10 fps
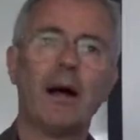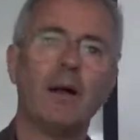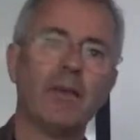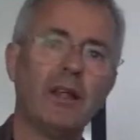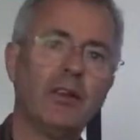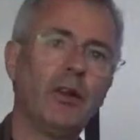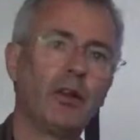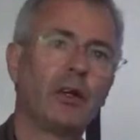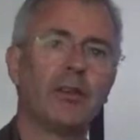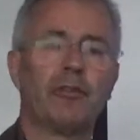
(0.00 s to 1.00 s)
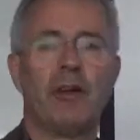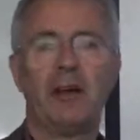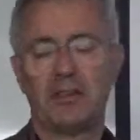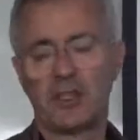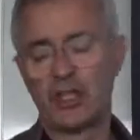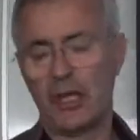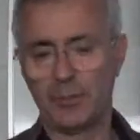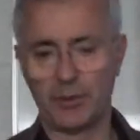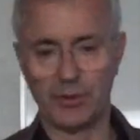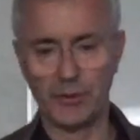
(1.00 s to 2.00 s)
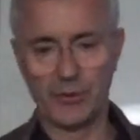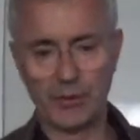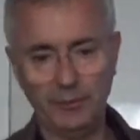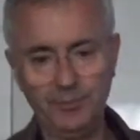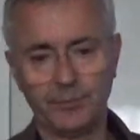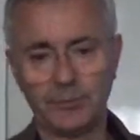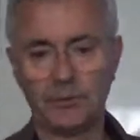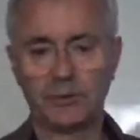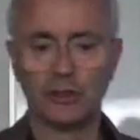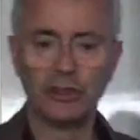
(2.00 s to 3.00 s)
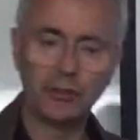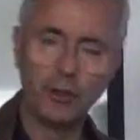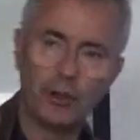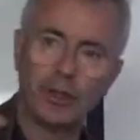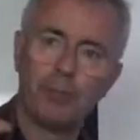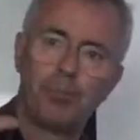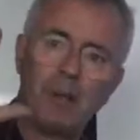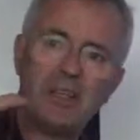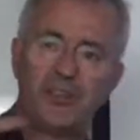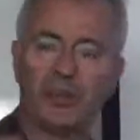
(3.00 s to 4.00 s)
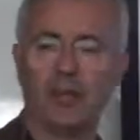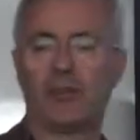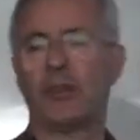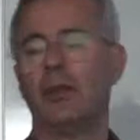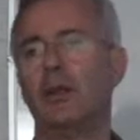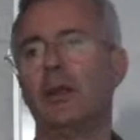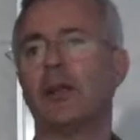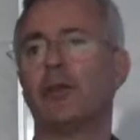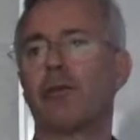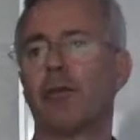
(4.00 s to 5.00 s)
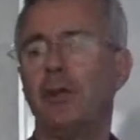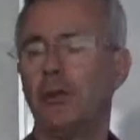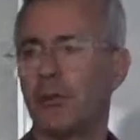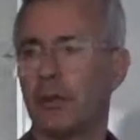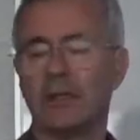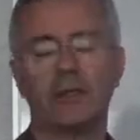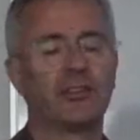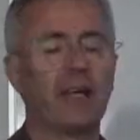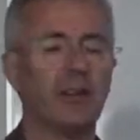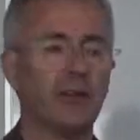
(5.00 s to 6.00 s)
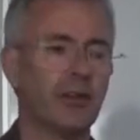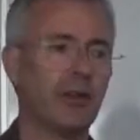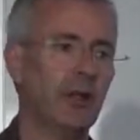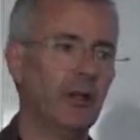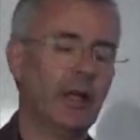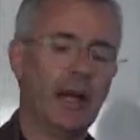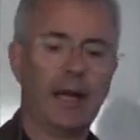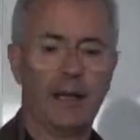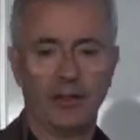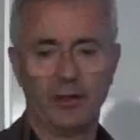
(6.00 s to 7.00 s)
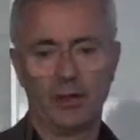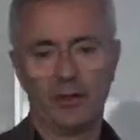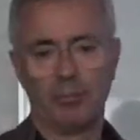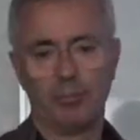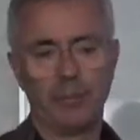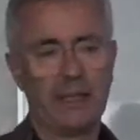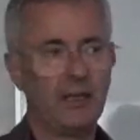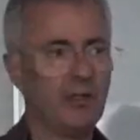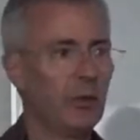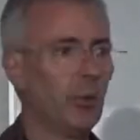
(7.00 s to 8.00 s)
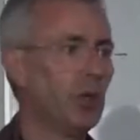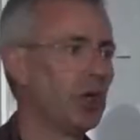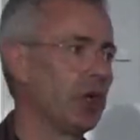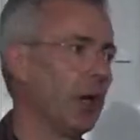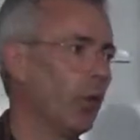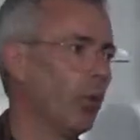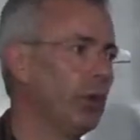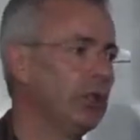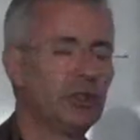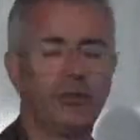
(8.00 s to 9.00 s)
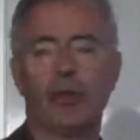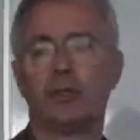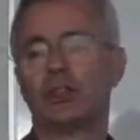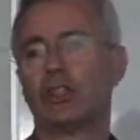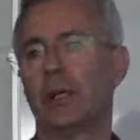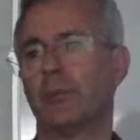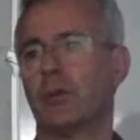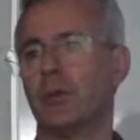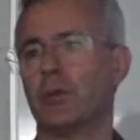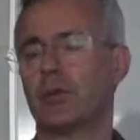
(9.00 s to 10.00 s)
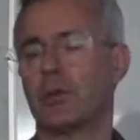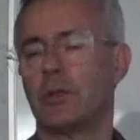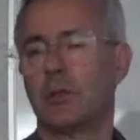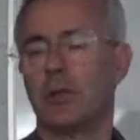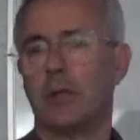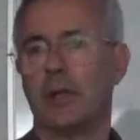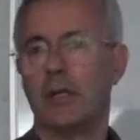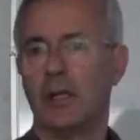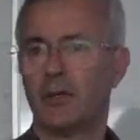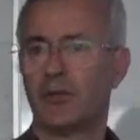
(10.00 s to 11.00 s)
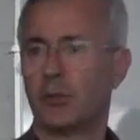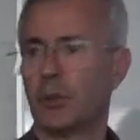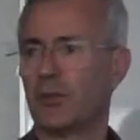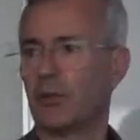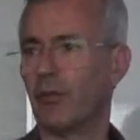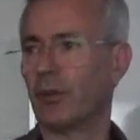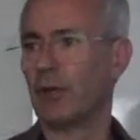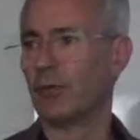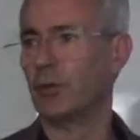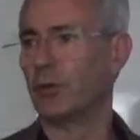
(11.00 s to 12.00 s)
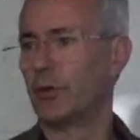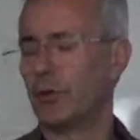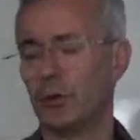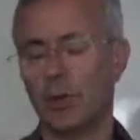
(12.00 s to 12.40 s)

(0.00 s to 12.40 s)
and then look at the various chapters. So just look at the basics at the front of the standard and begin to work out which of those chapters in ISO 27002